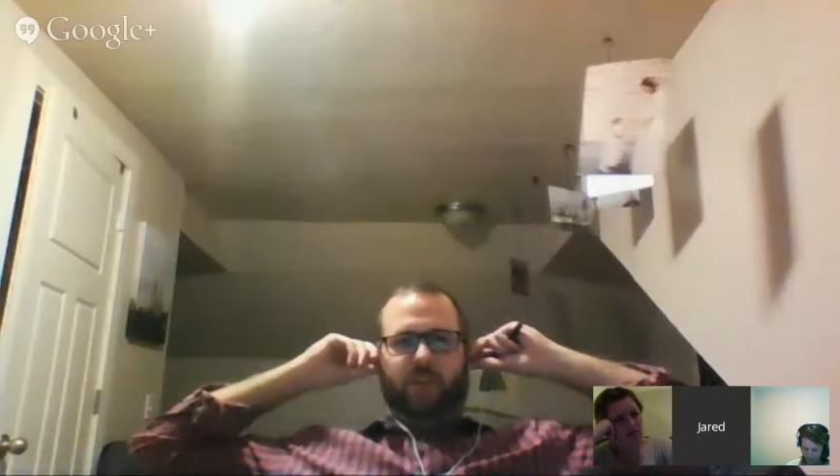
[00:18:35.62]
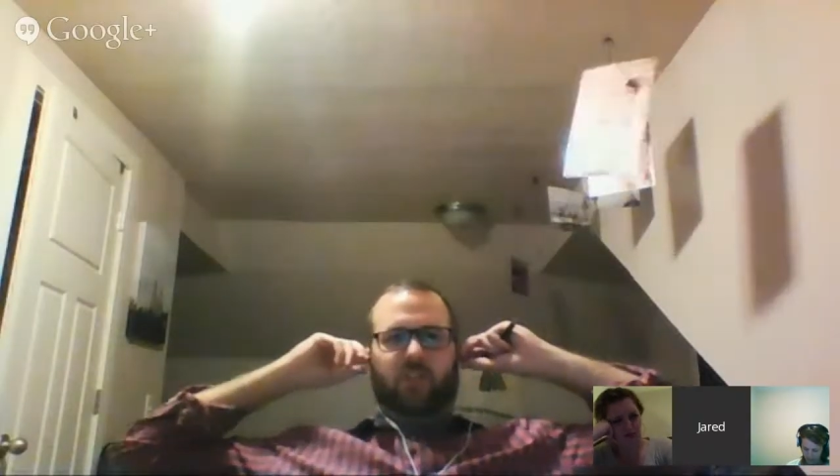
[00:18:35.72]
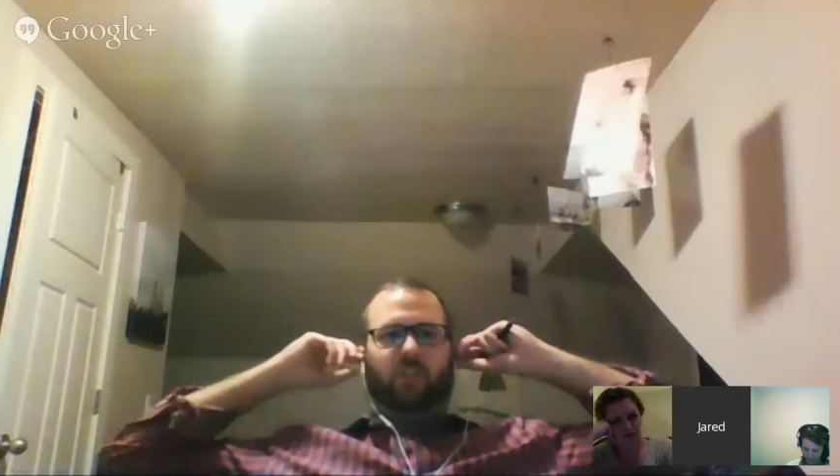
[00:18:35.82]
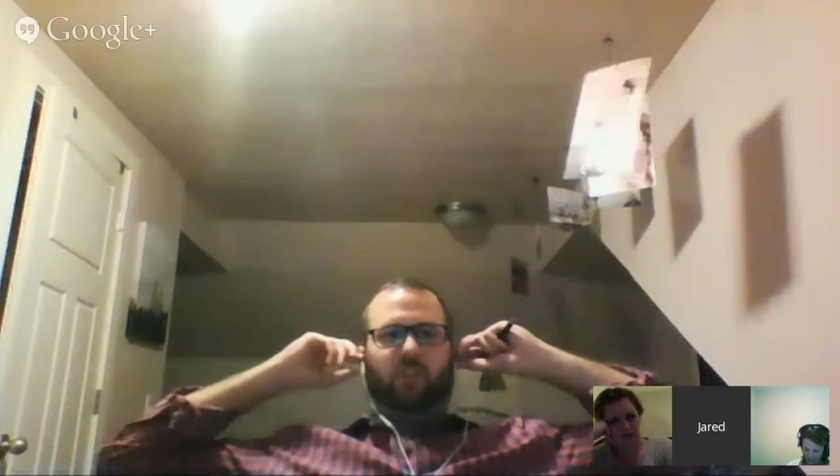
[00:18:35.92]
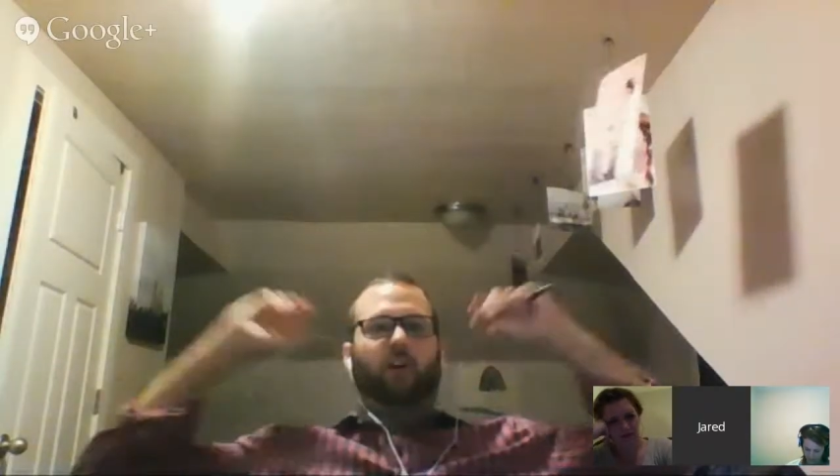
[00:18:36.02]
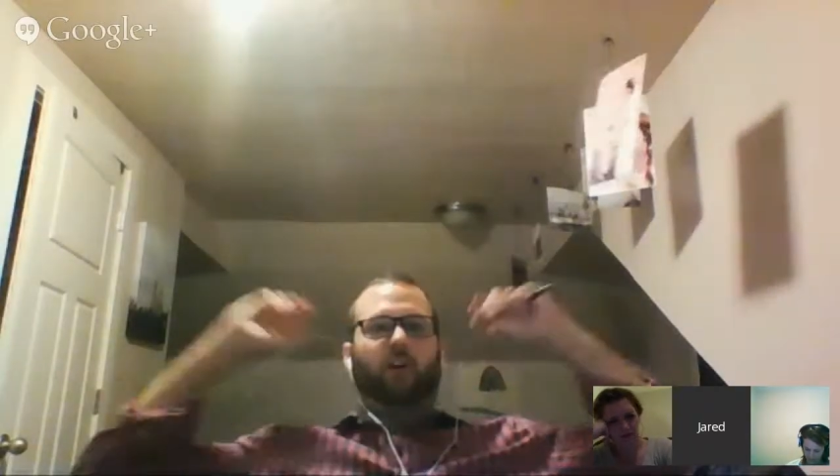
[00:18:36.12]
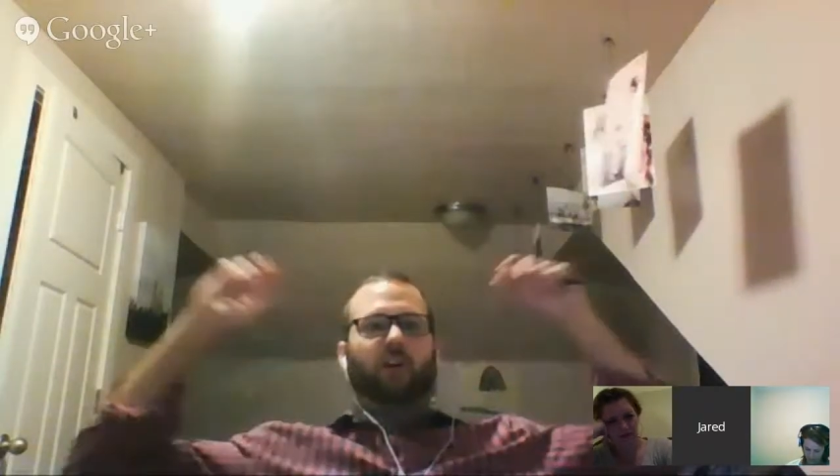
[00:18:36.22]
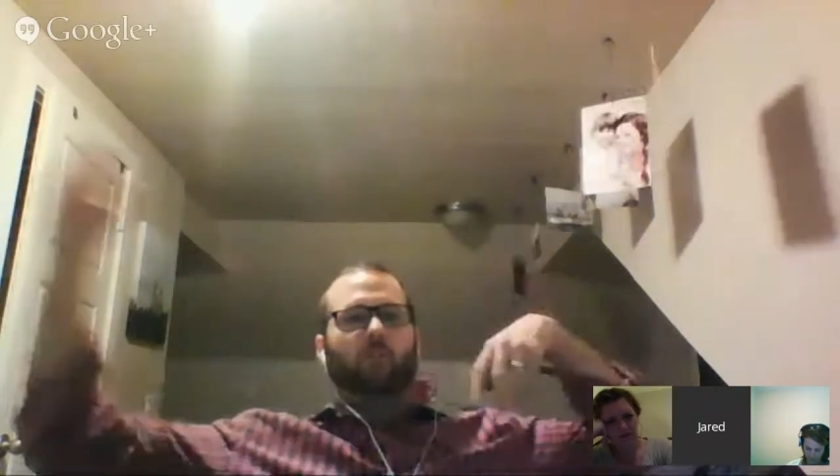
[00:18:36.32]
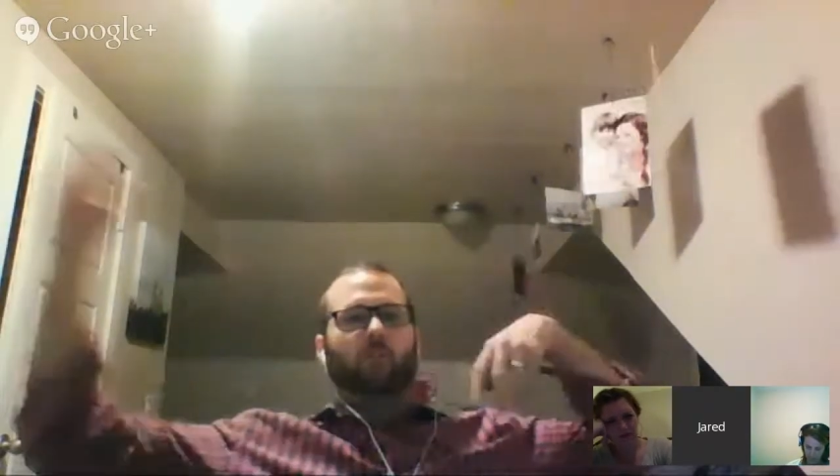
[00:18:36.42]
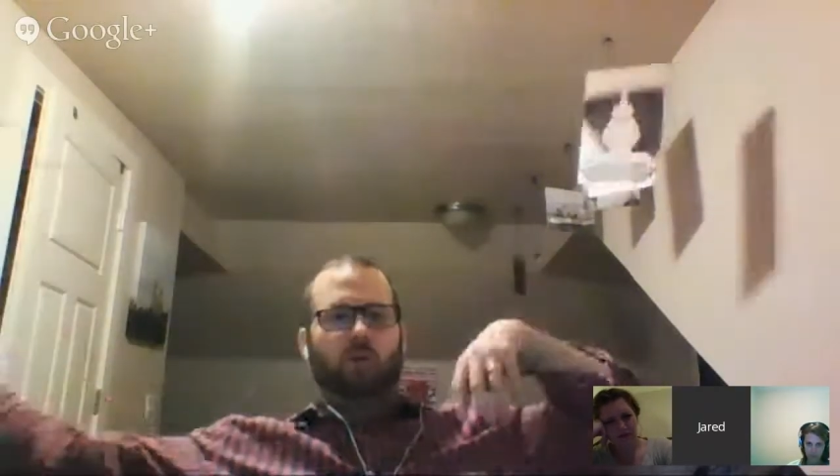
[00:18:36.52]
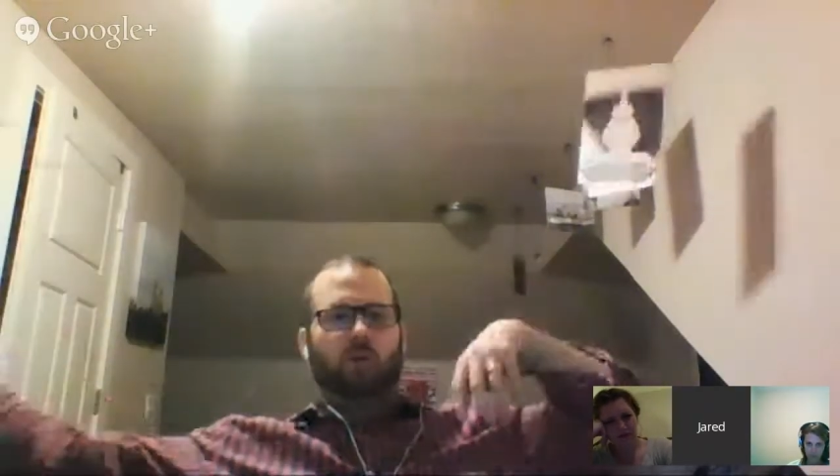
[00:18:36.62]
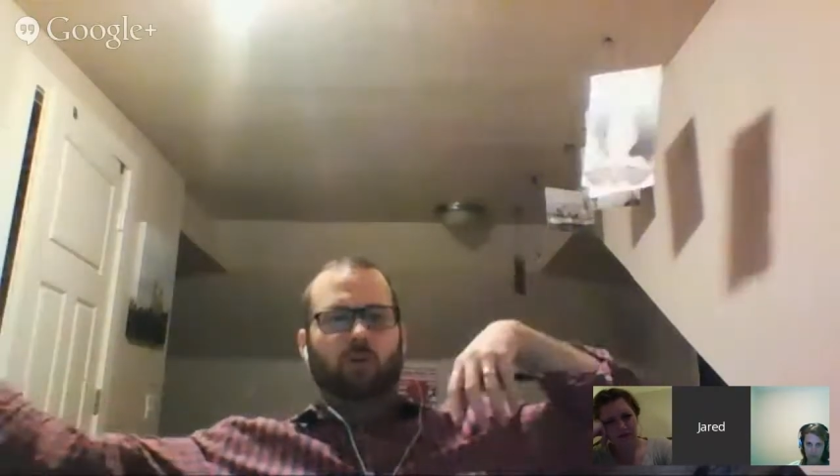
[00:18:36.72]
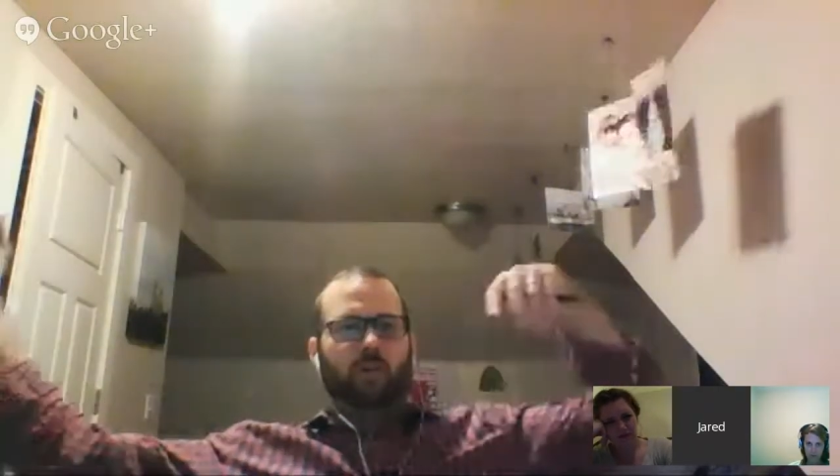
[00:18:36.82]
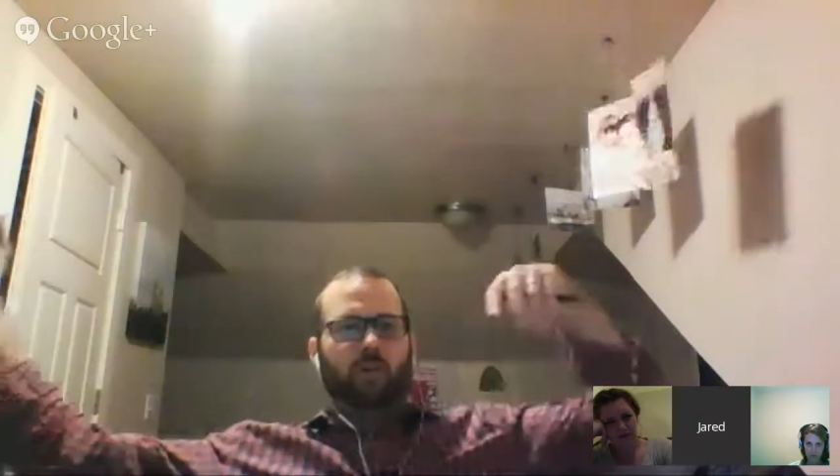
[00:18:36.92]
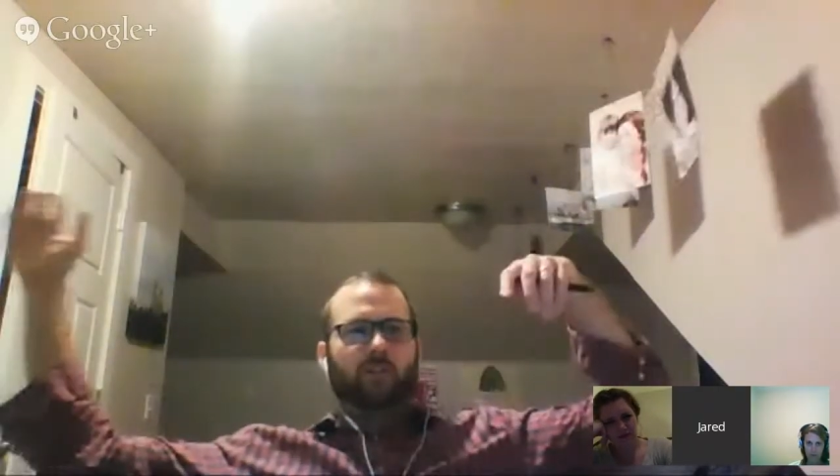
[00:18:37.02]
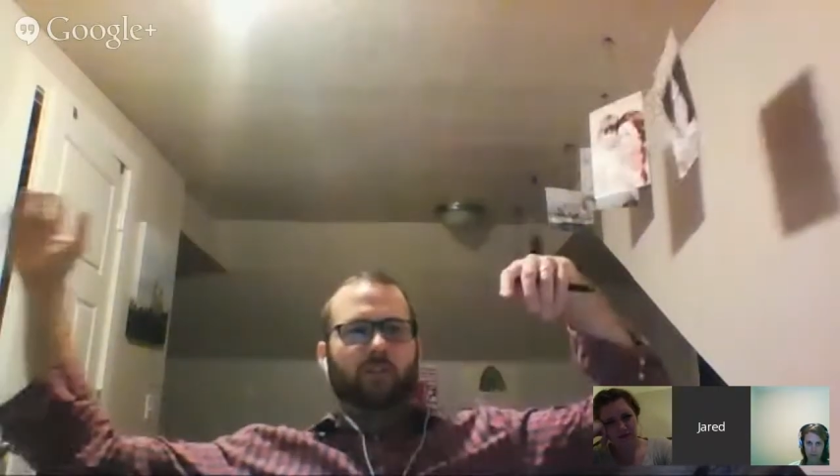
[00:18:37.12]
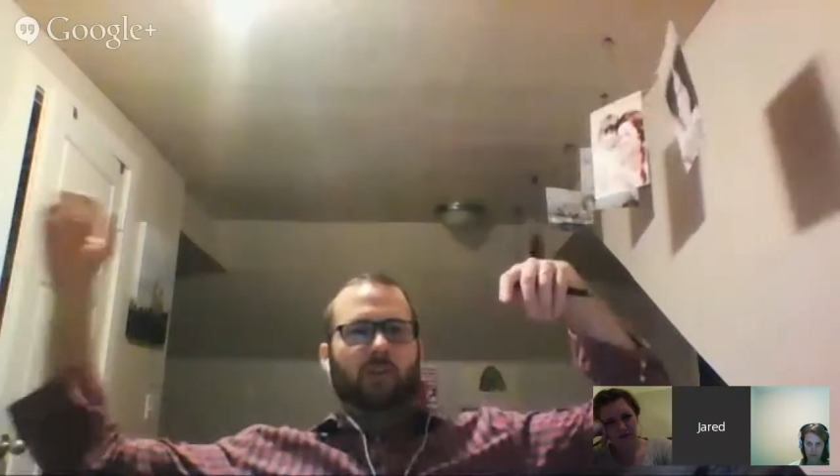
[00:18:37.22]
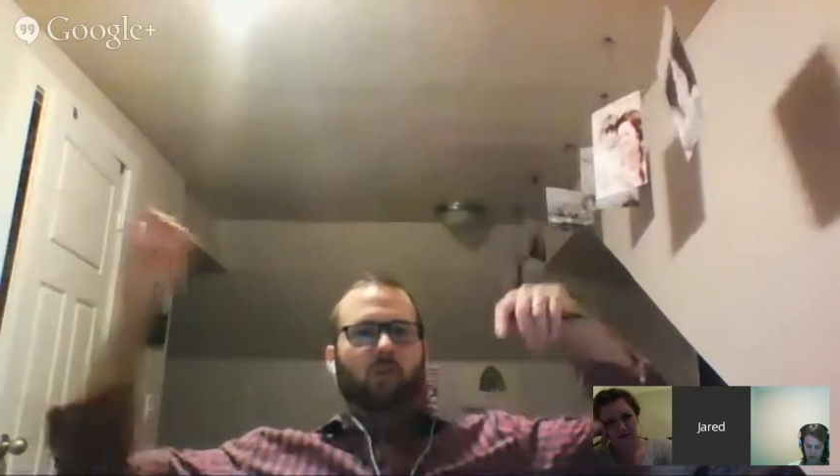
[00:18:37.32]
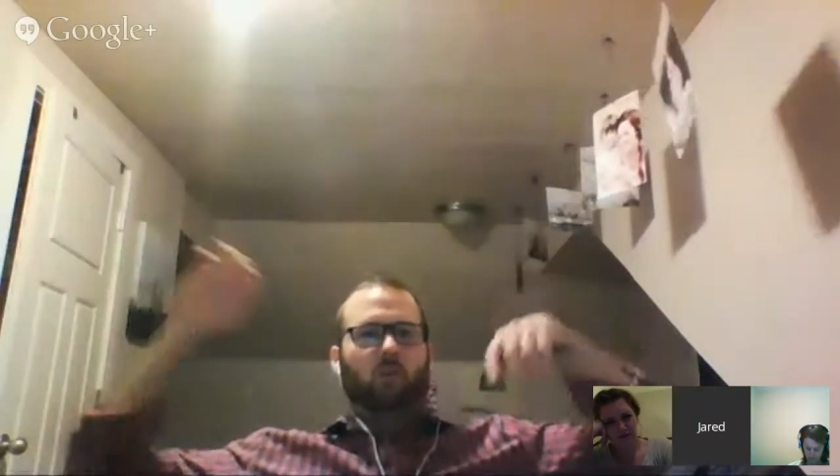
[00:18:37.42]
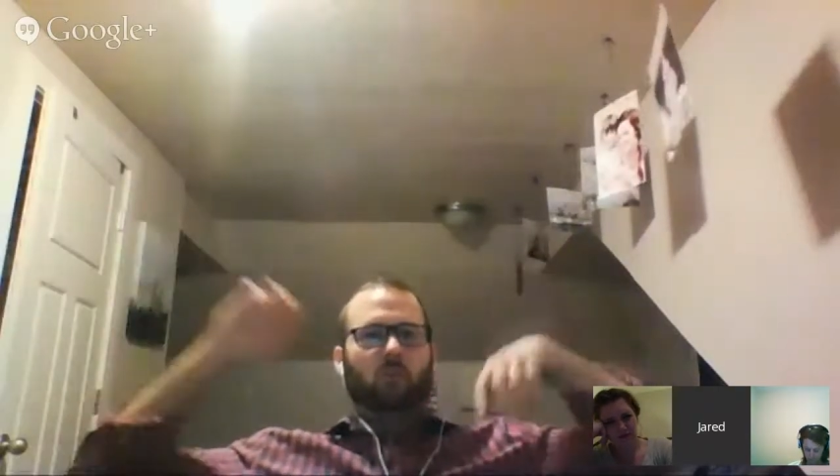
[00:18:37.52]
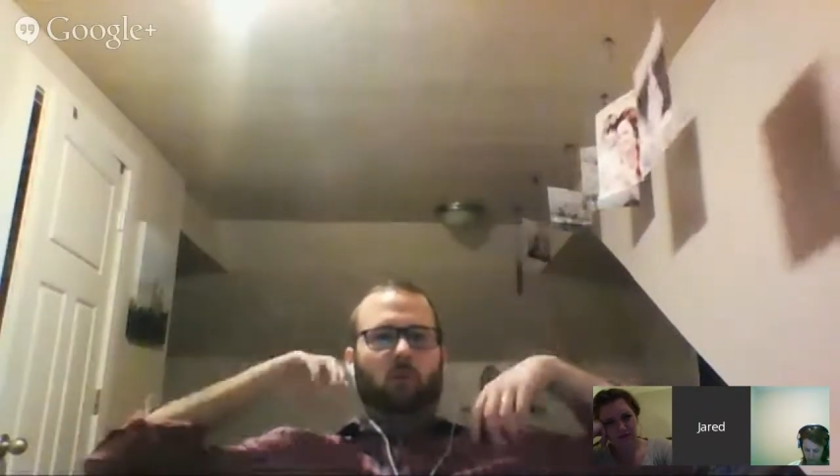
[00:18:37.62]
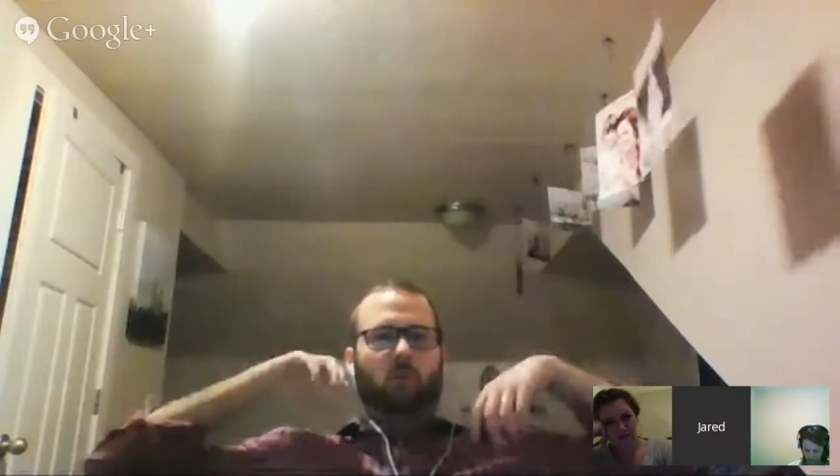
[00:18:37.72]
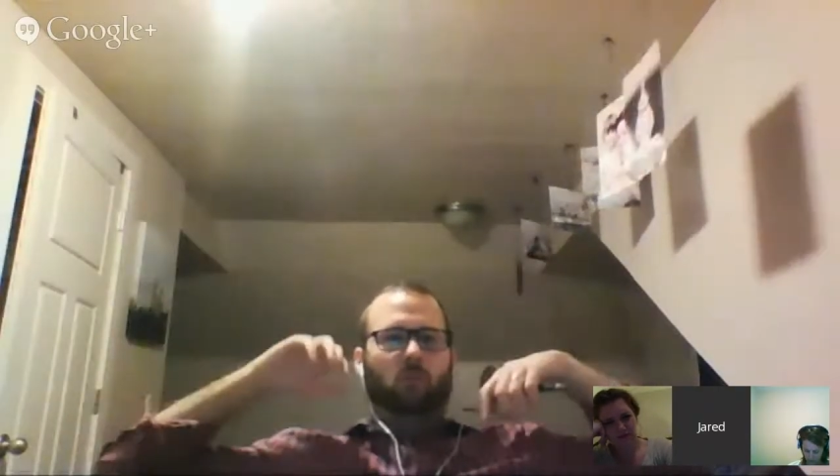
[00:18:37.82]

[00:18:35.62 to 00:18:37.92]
or more, then it's going to be normal.